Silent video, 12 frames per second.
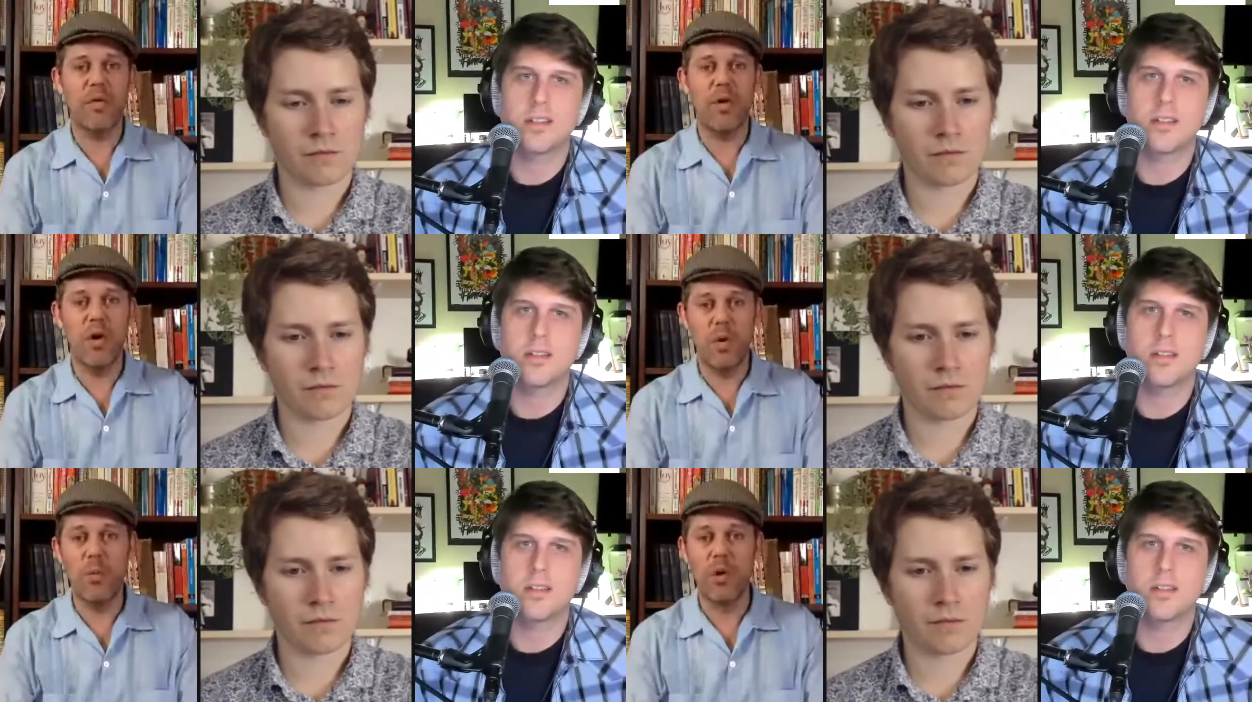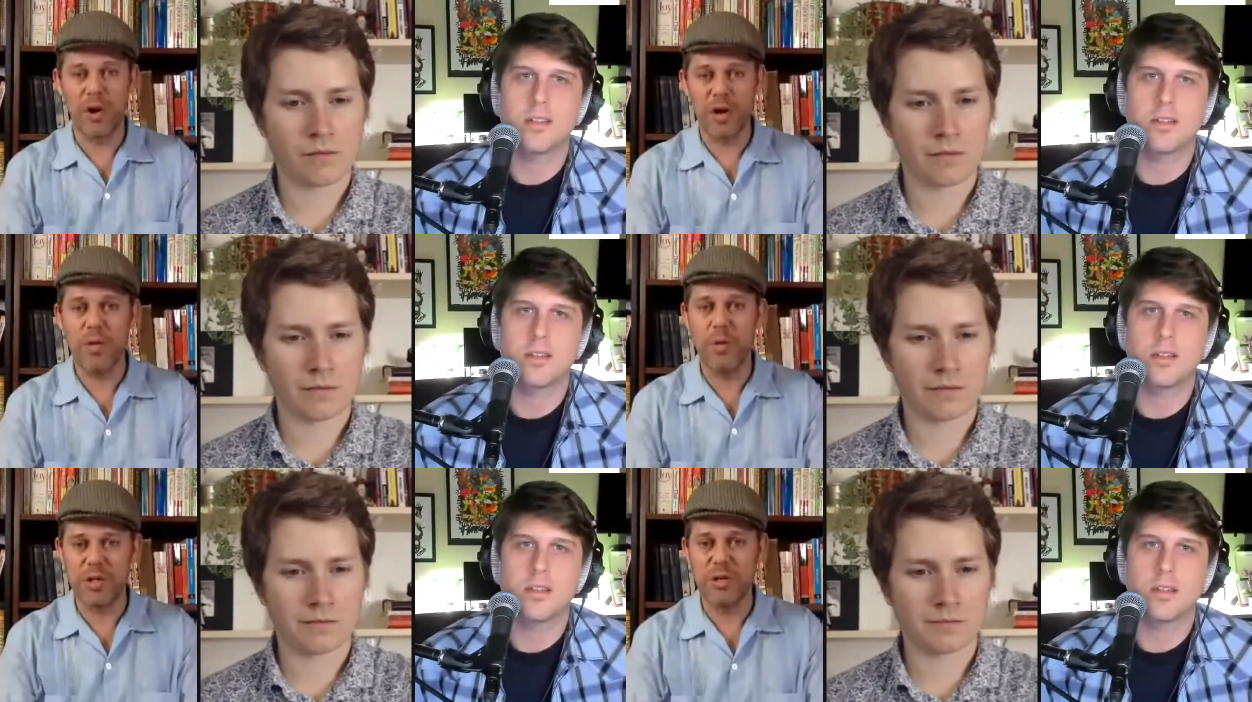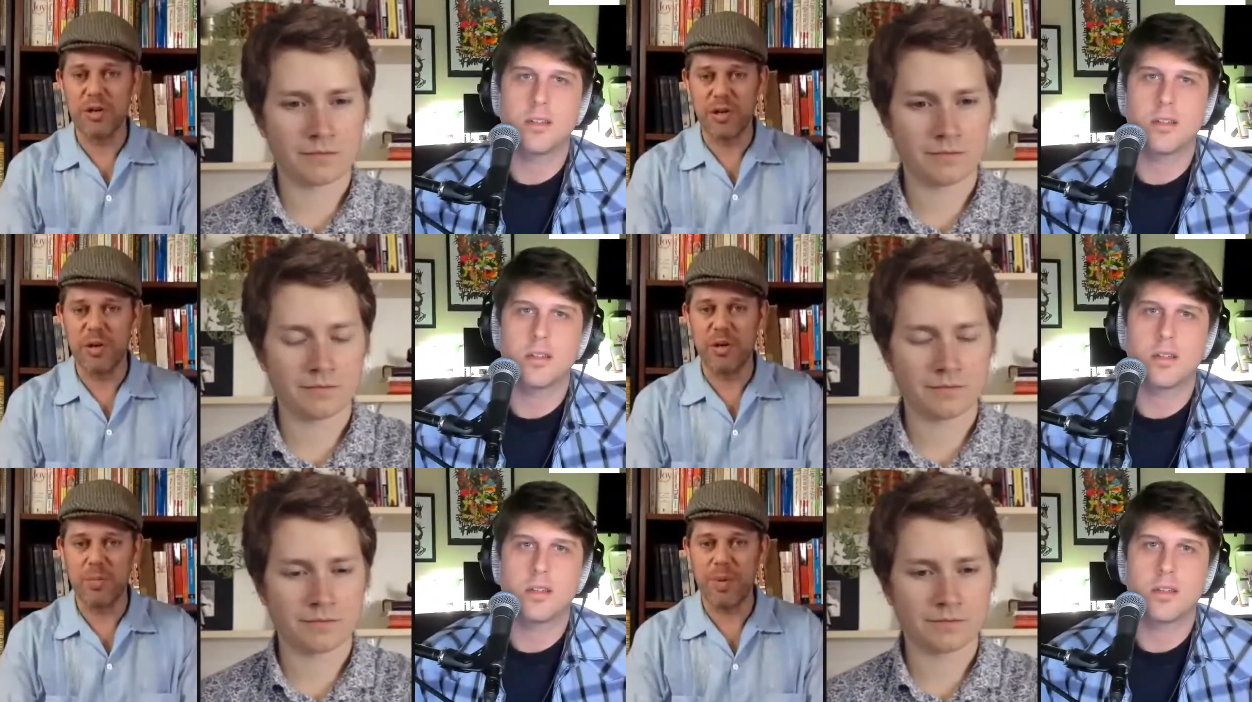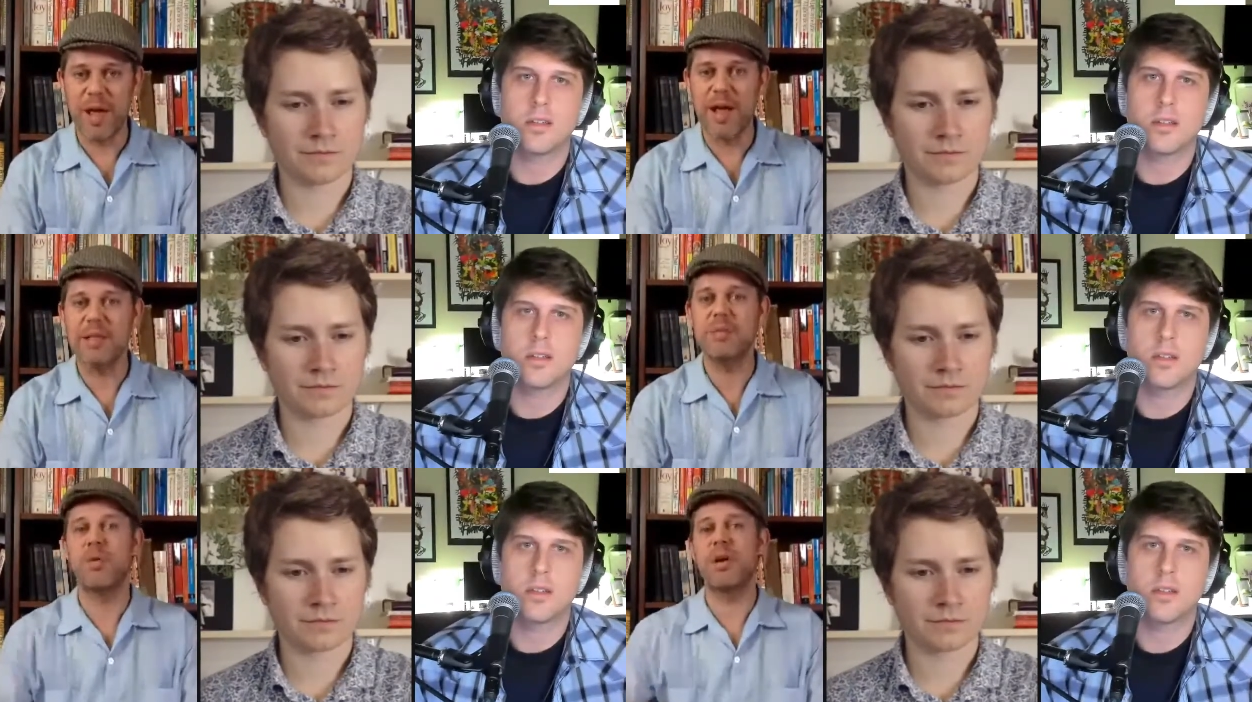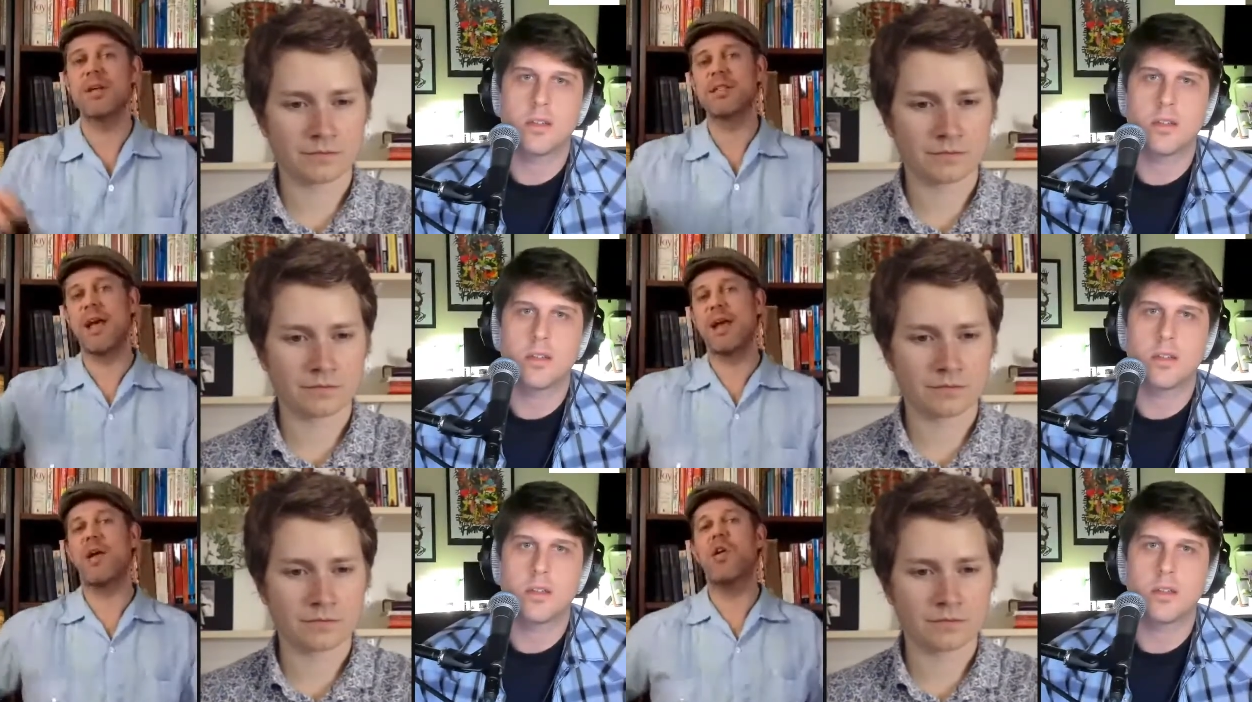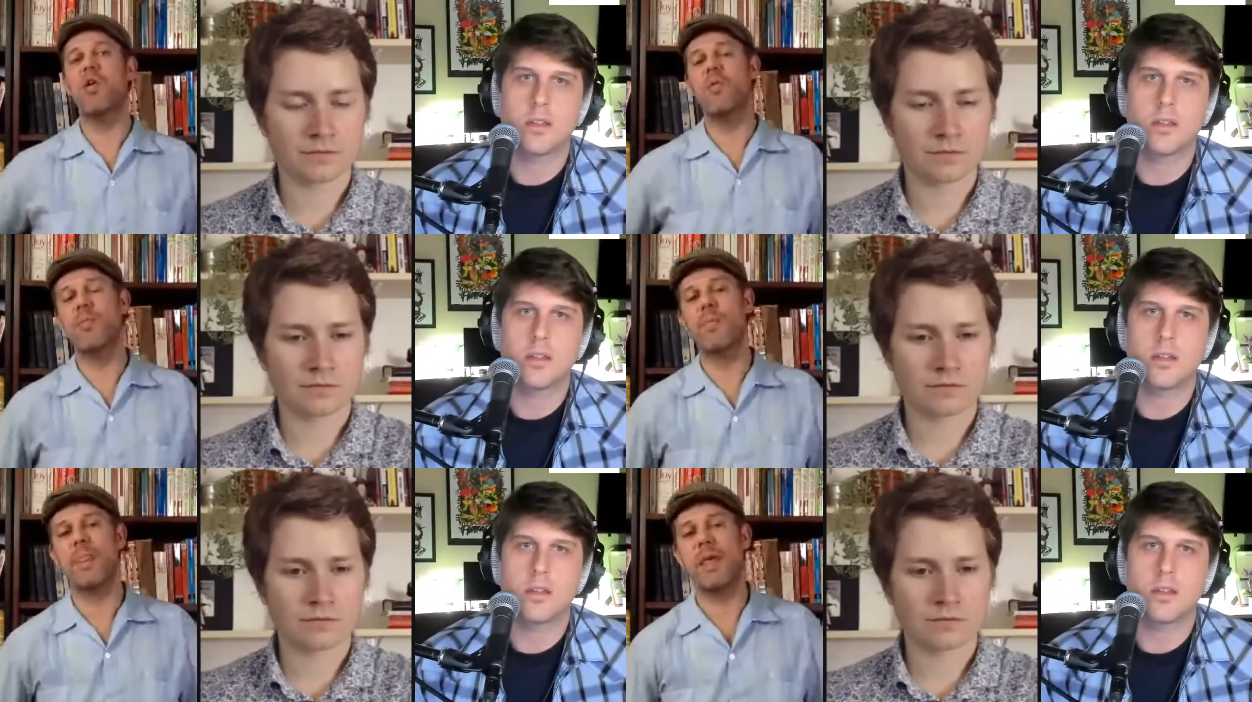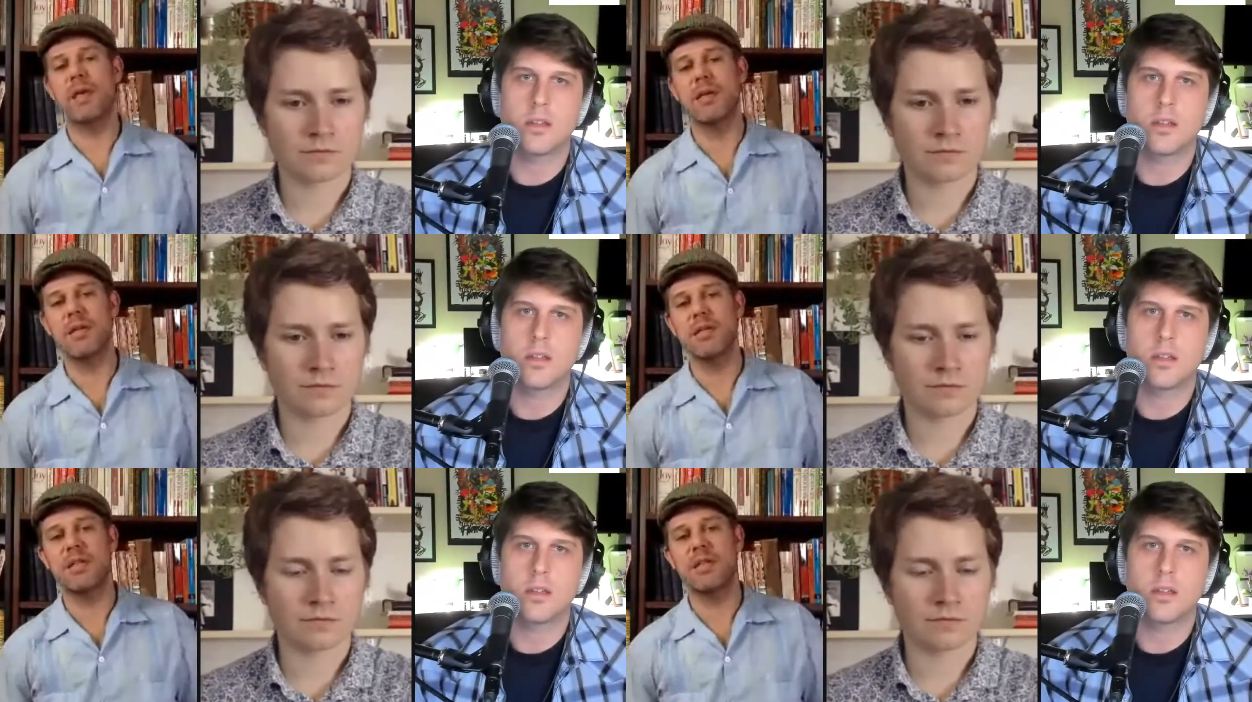Speaker 1: homework which are your debates whereas at home is, is,